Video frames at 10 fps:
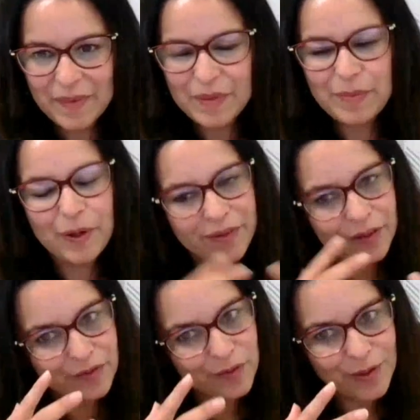And beyond
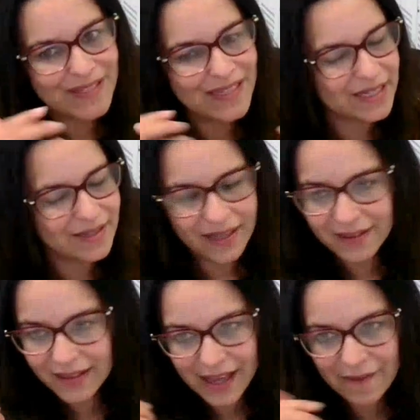that, of course, get
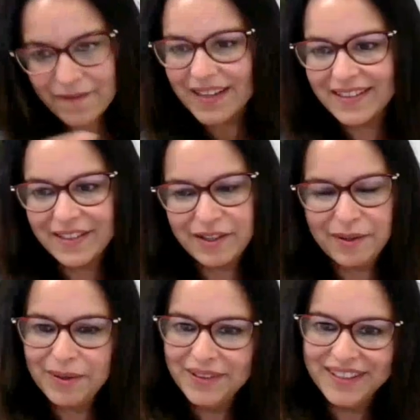together and have fun,
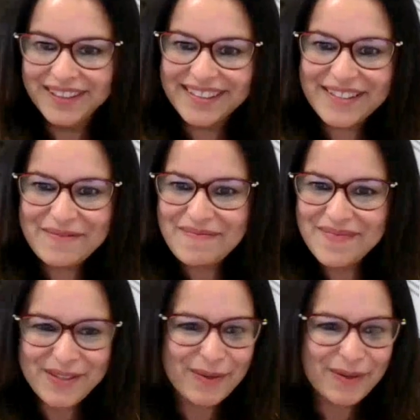
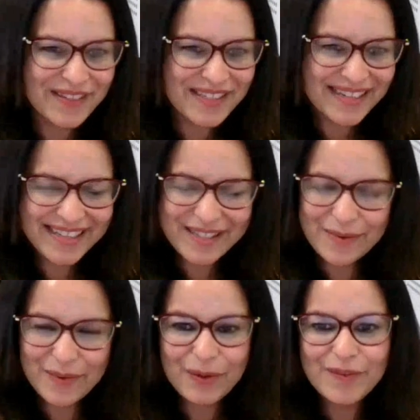is always
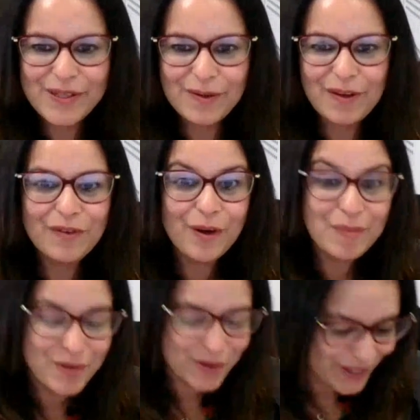nice. So we're always looking for
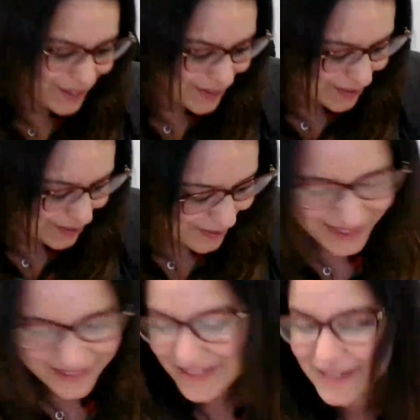opportunities to do
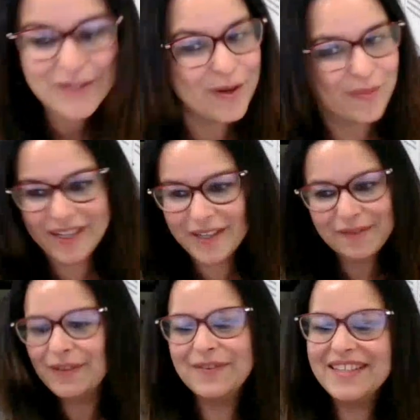that in so many
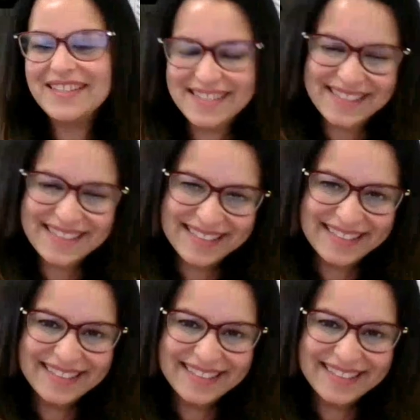different ways.